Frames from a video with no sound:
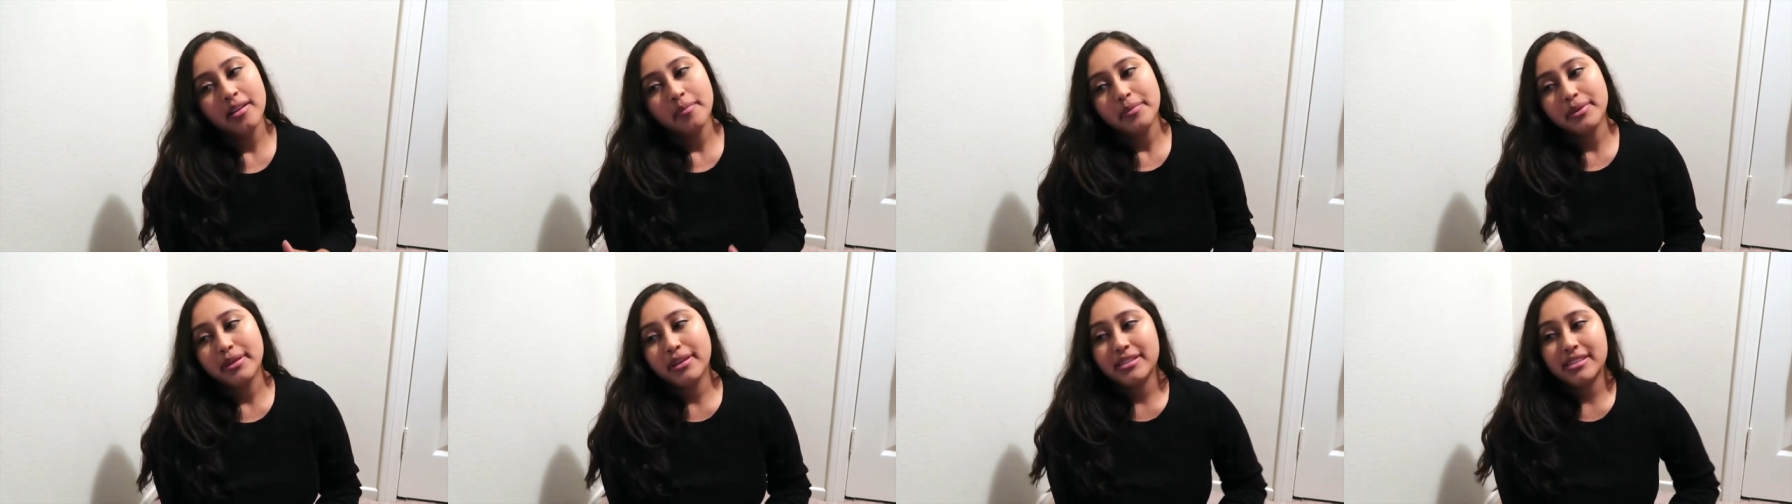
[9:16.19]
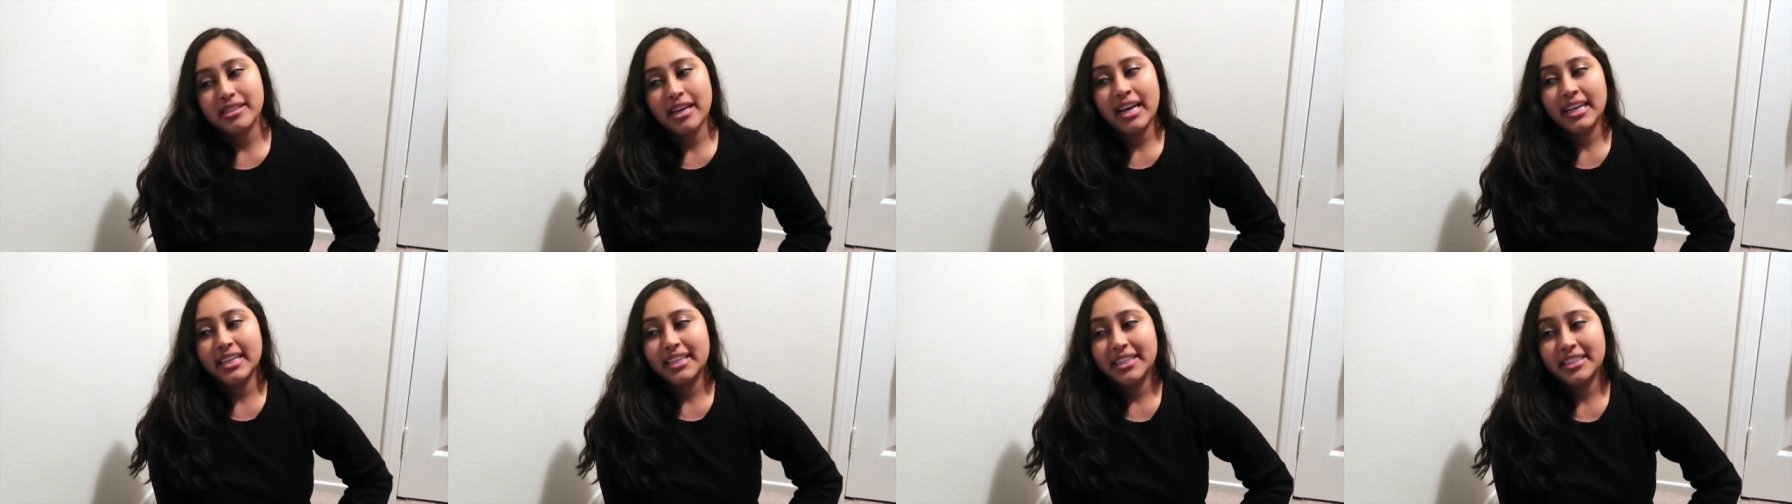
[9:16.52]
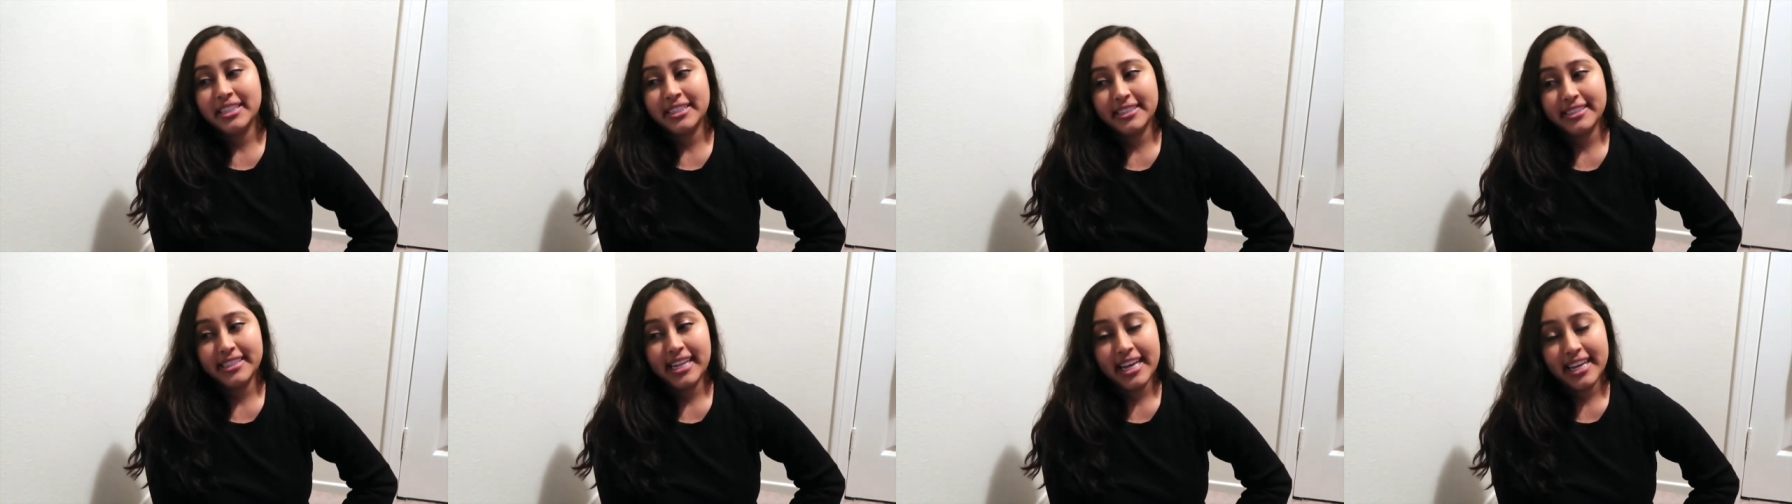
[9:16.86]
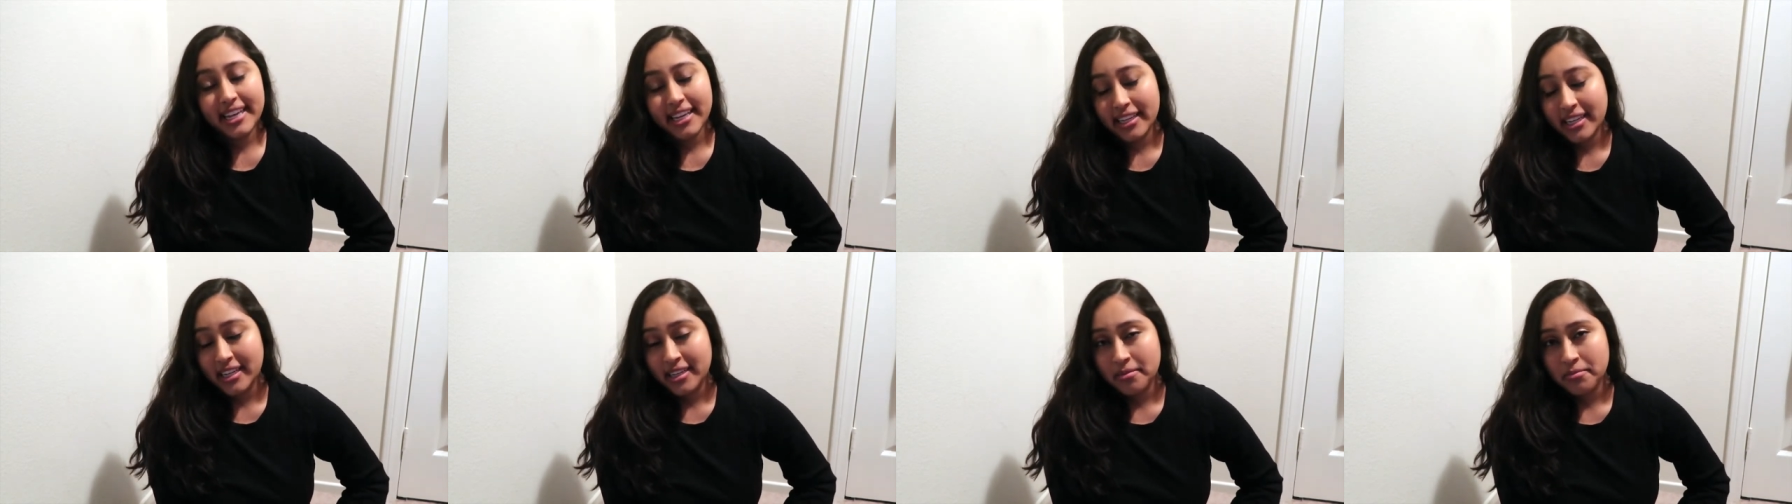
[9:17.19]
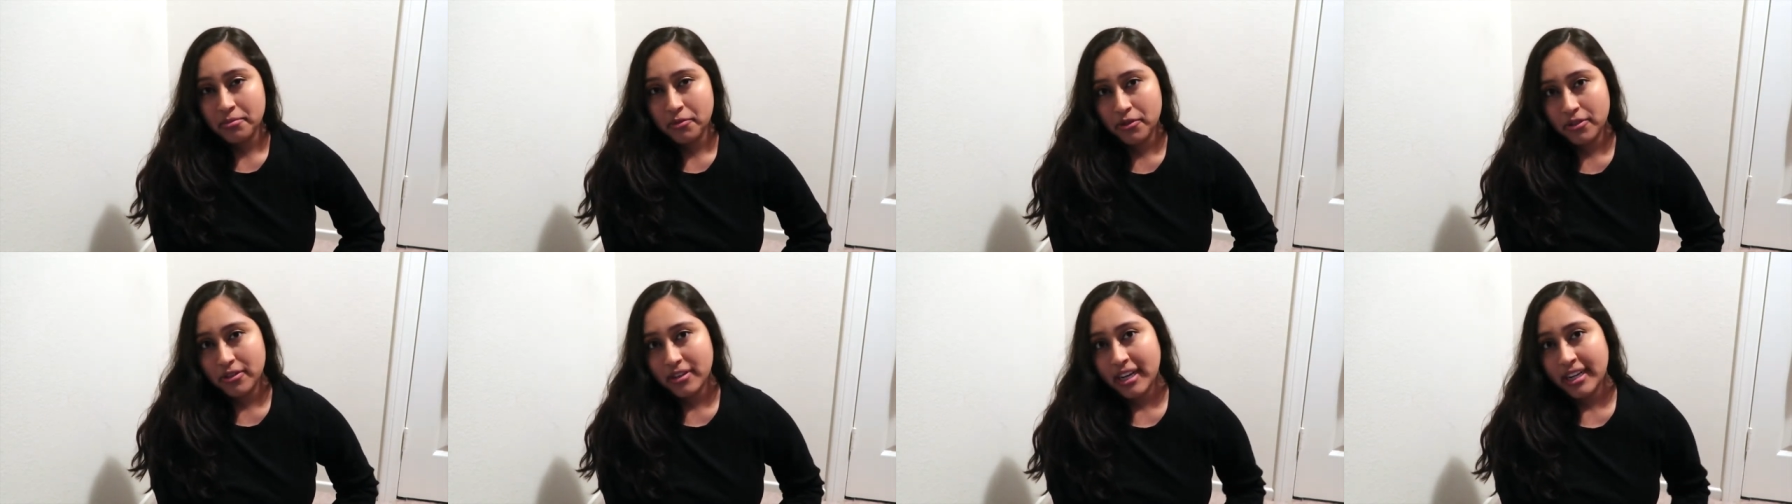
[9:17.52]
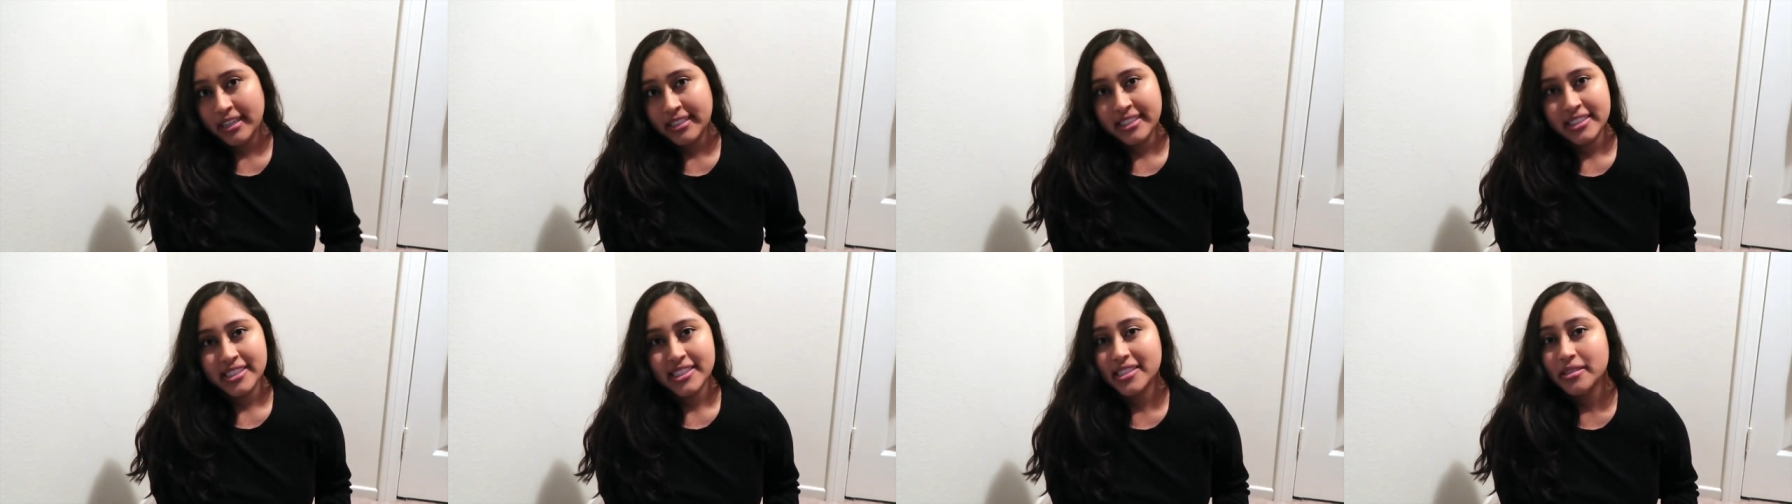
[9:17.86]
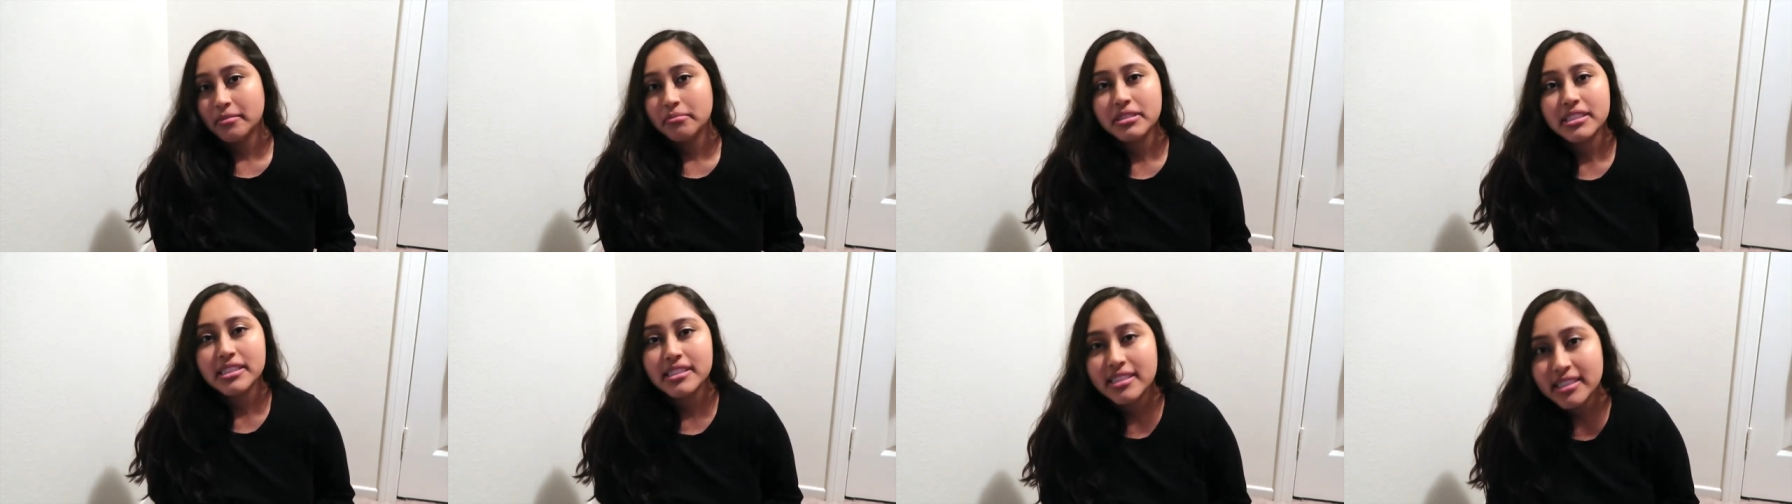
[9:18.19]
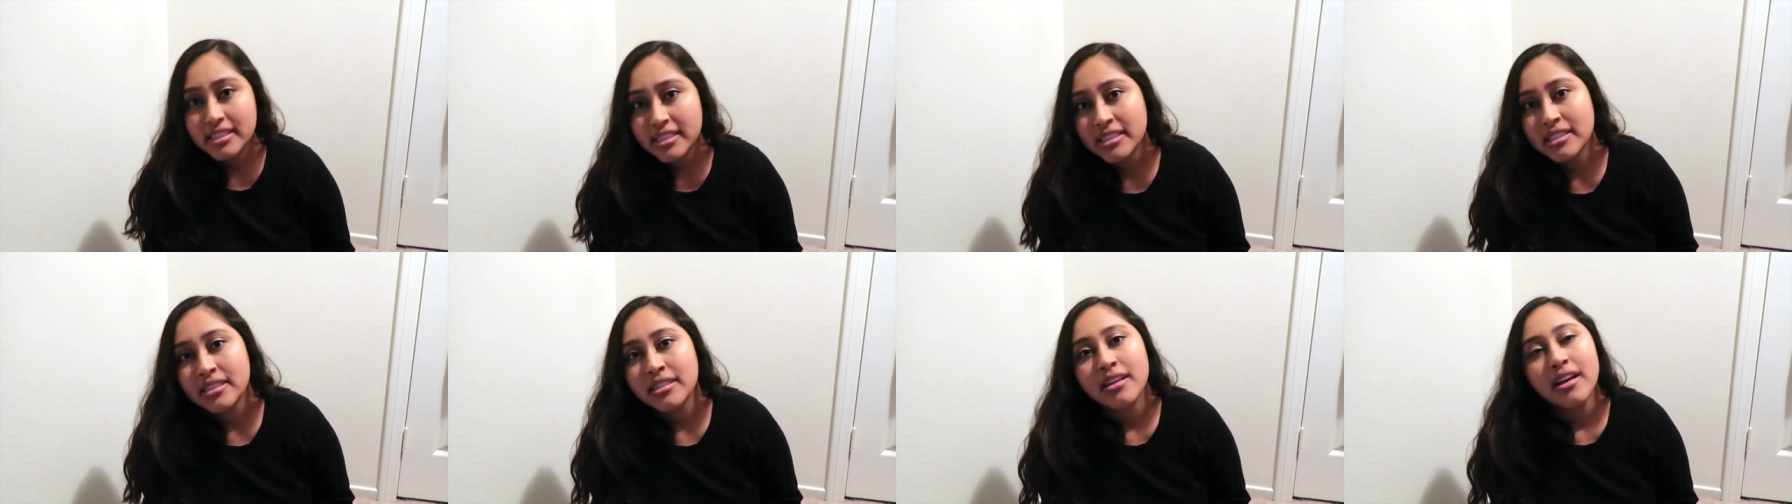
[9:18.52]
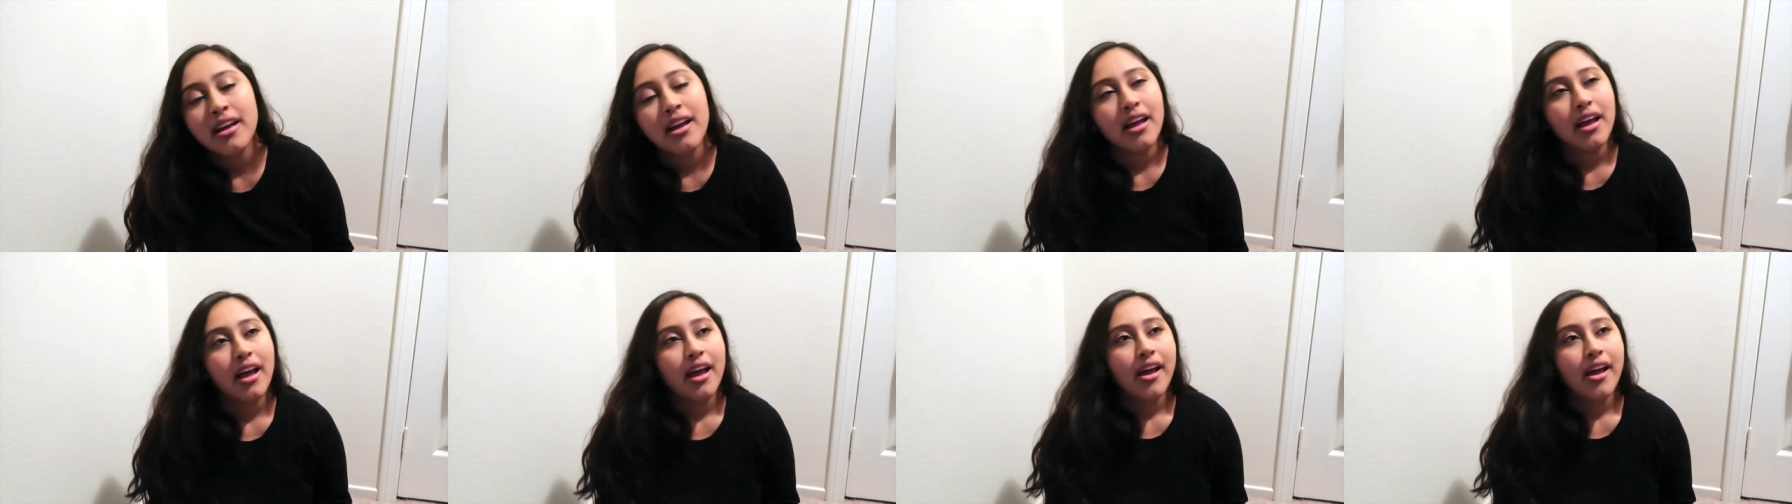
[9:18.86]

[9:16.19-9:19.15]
because I couldn't take it anymore. I needed to be seen,